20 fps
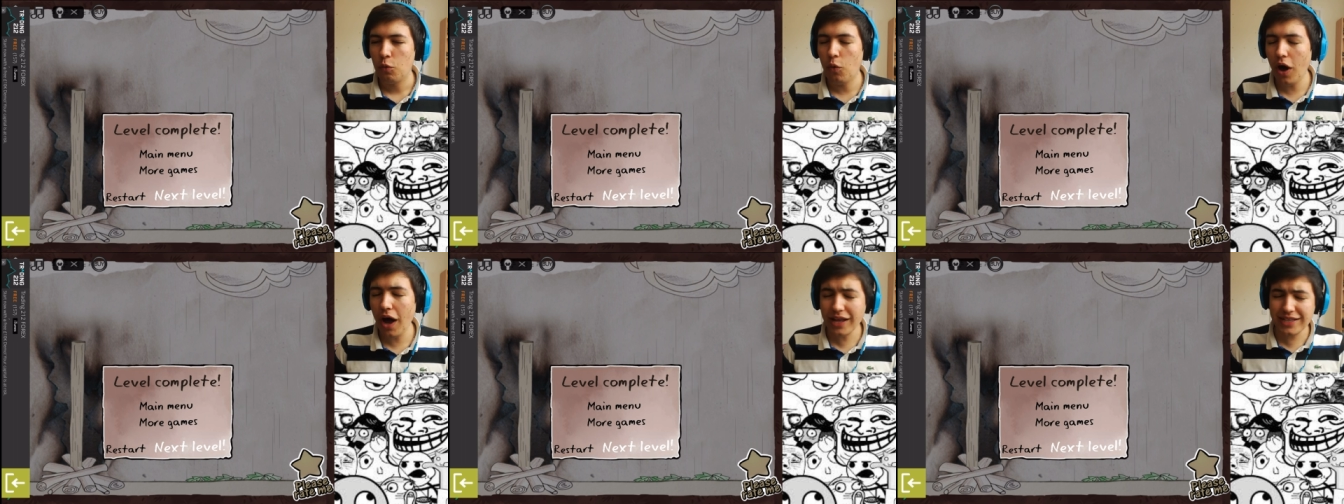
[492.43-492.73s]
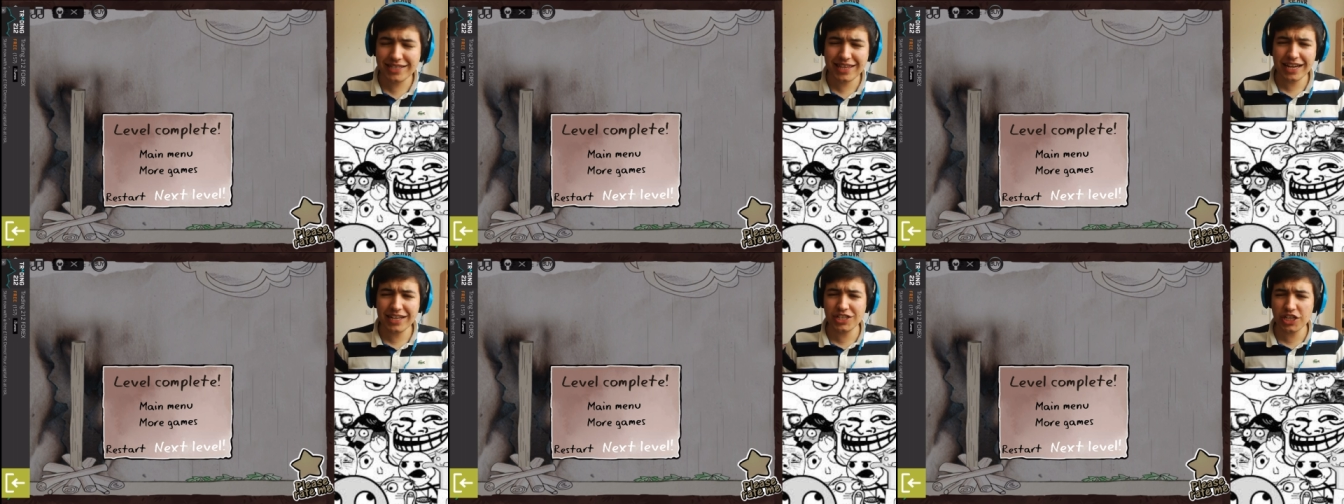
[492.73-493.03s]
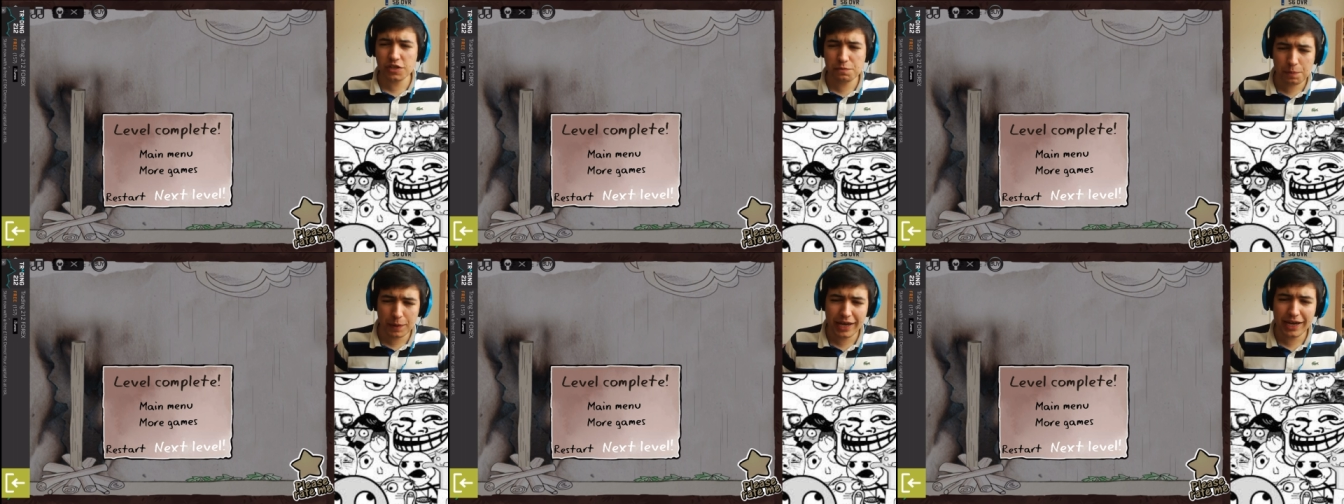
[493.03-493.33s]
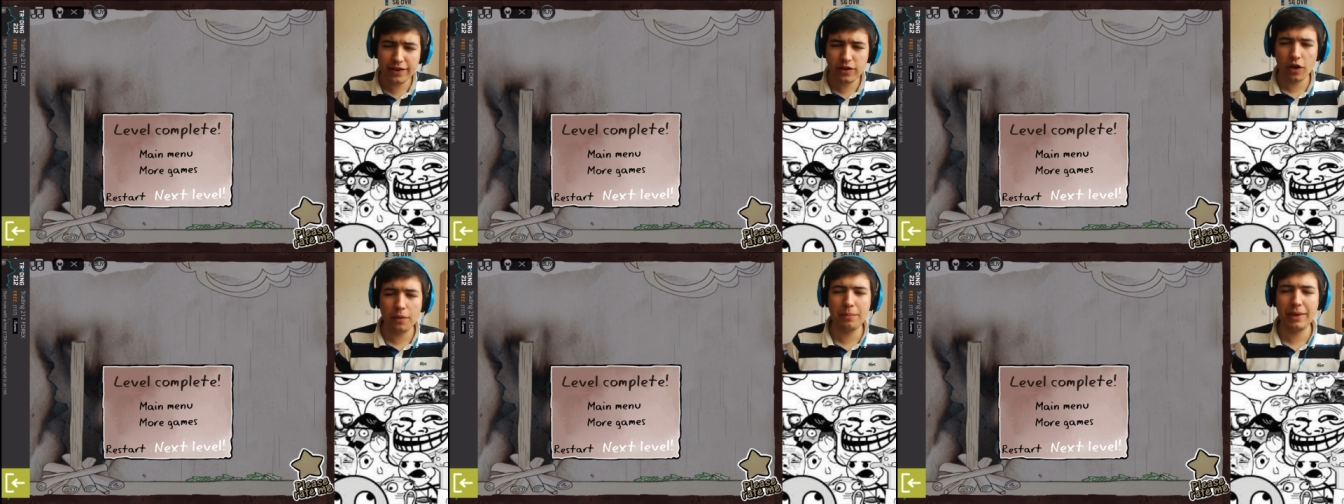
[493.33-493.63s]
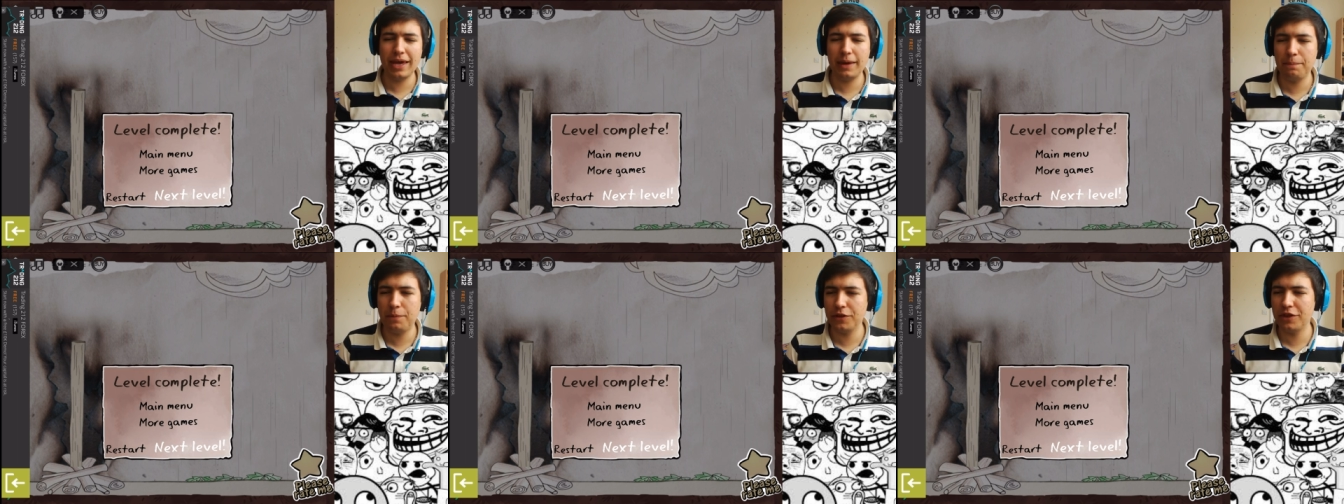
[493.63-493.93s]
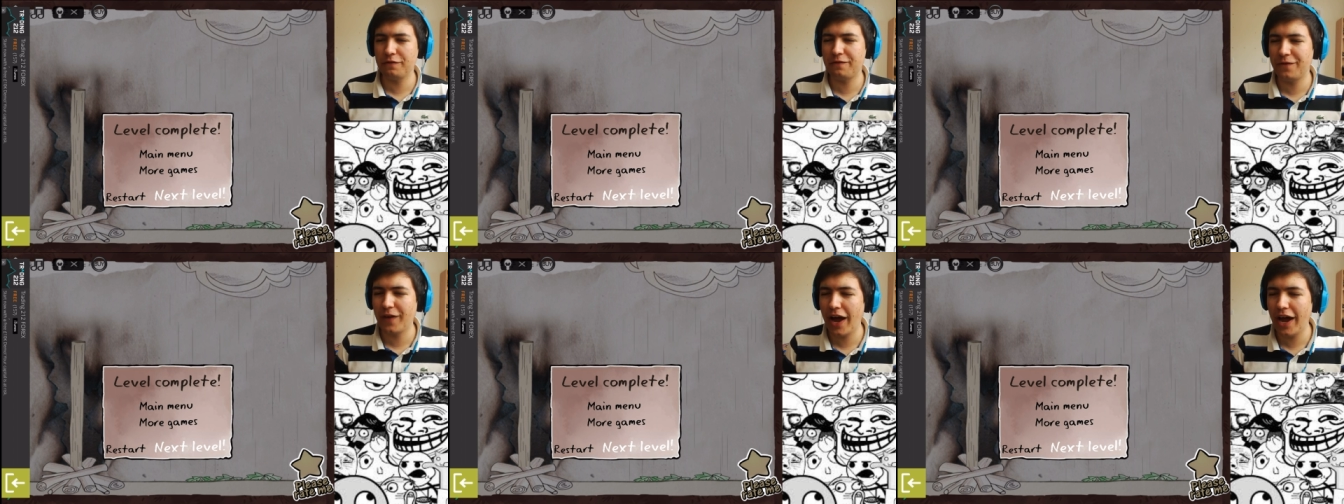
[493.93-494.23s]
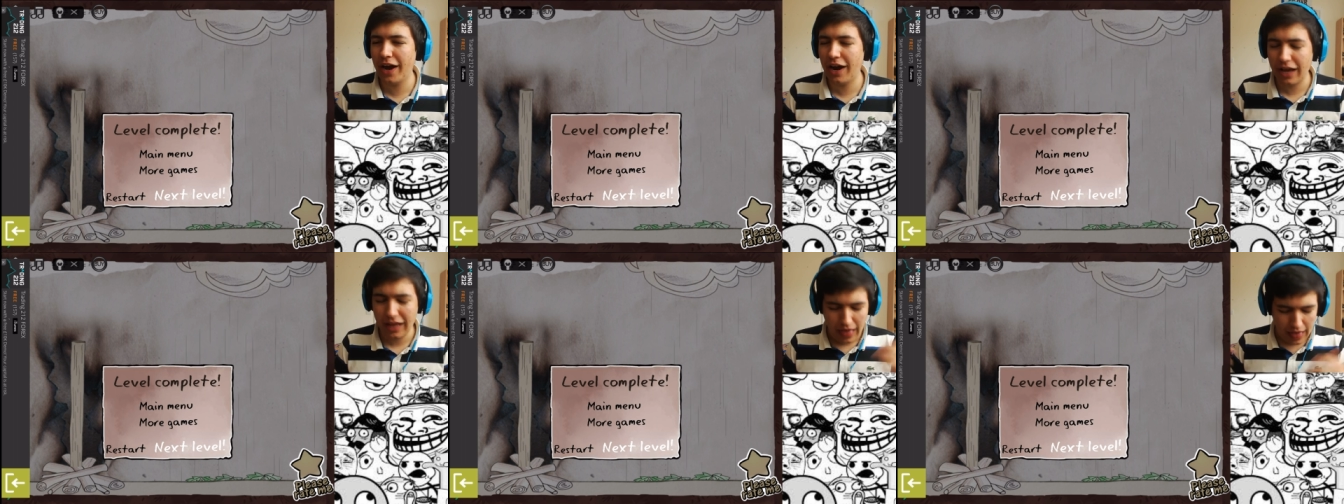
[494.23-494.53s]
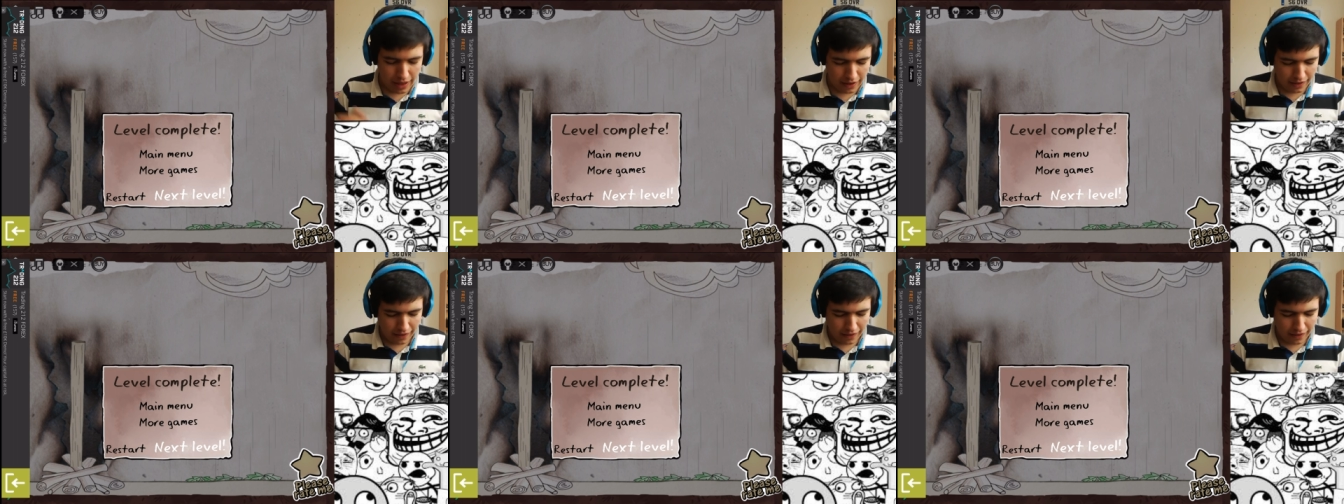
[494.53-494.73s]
What? They just peed on me and put the fire...